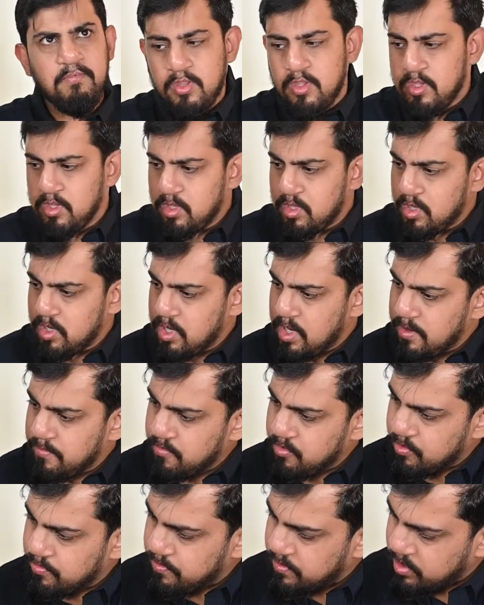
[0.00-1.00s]
Sensor type
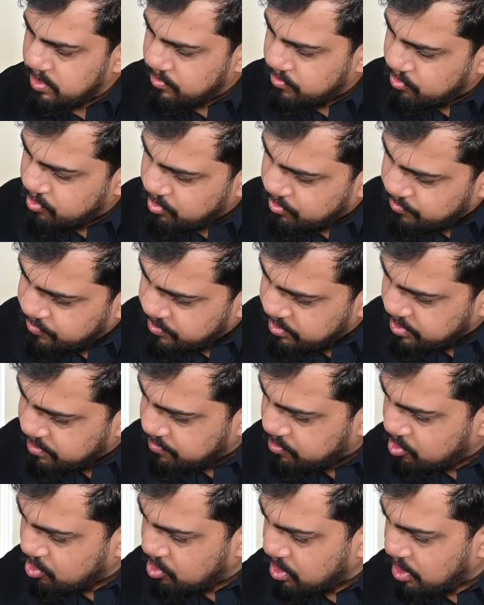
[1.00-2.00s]
could be a full
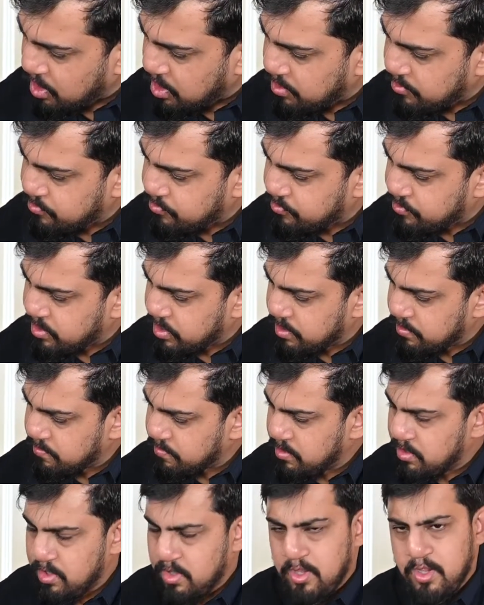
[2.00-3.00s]
frame or half
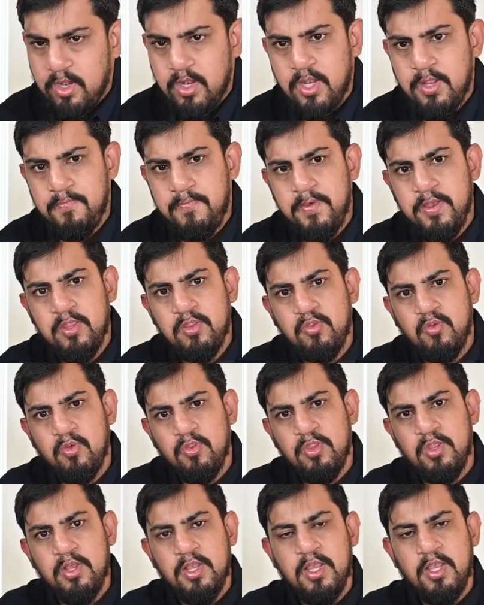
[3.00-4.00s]
frame, depends
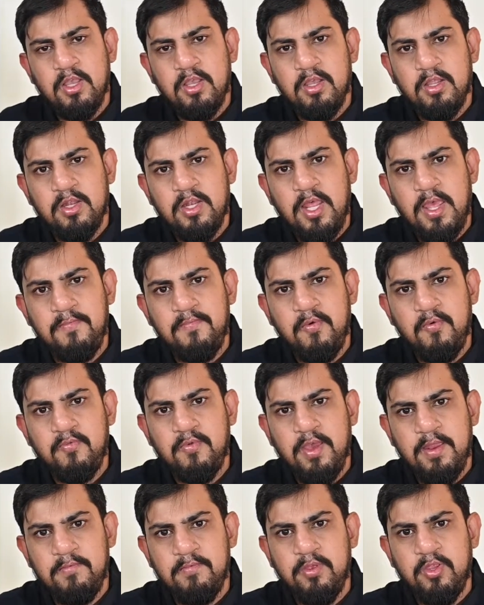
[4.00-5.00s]
on the type of
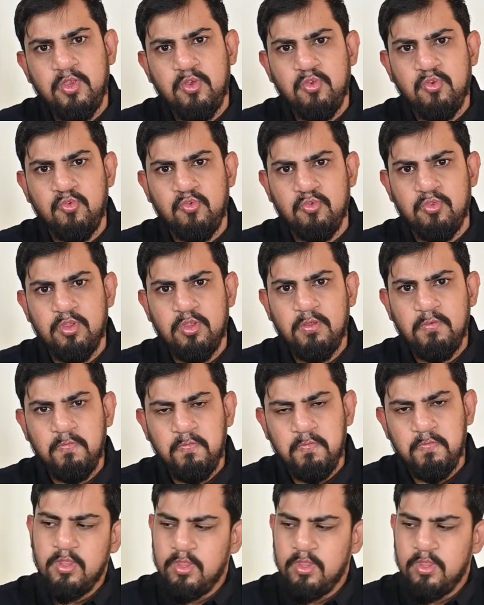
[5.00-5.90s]
camera you are using.